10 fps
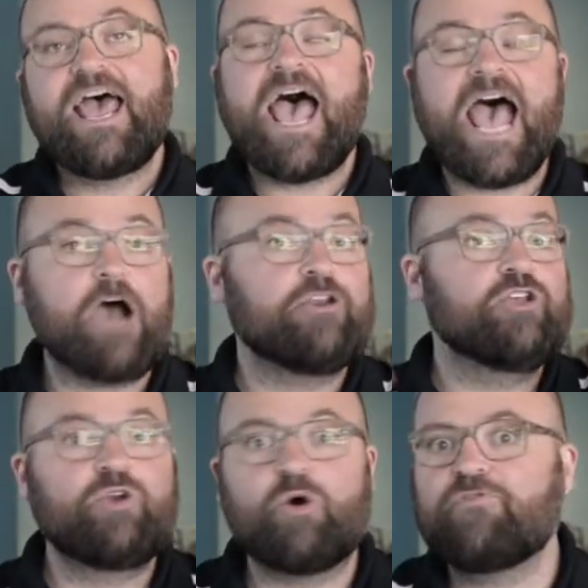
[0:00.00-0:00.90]
How do
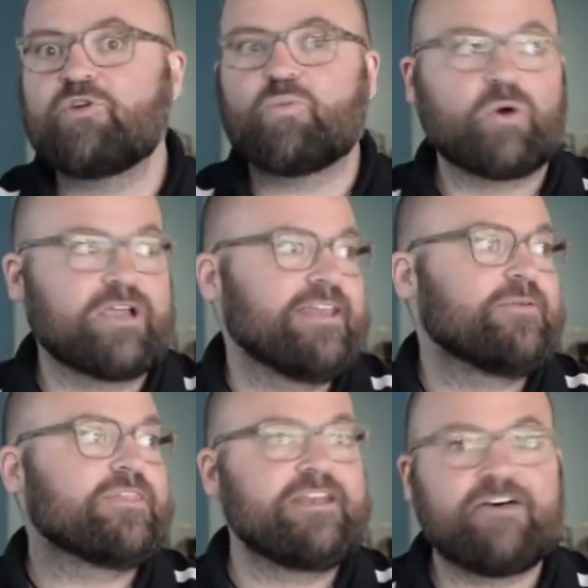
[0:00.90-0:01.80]
you know if you're working
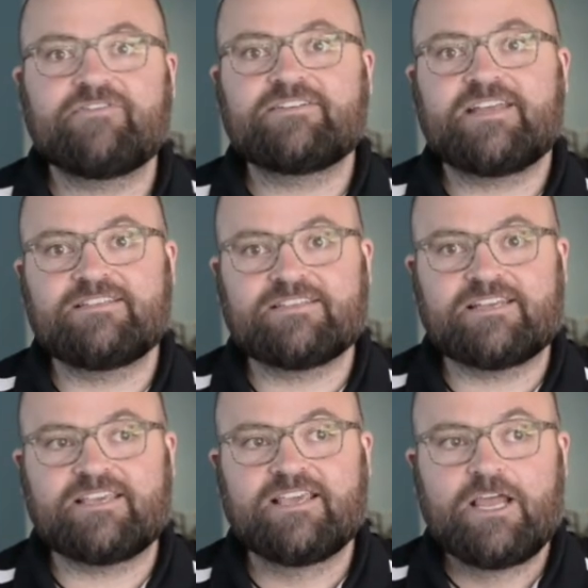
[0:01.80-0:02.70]
with enough
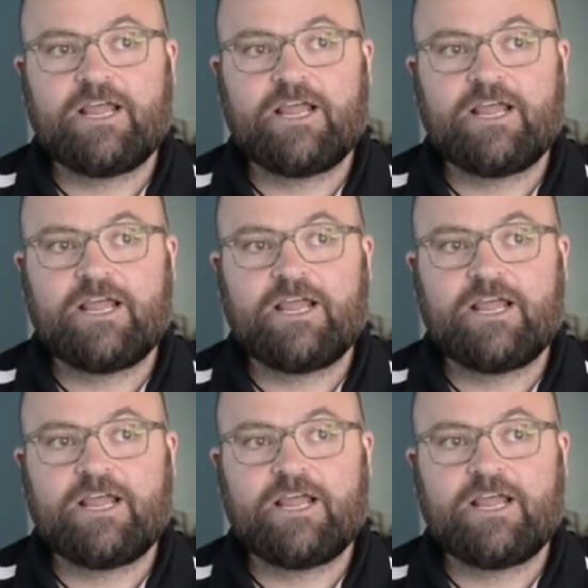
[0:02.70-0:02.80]
intensity?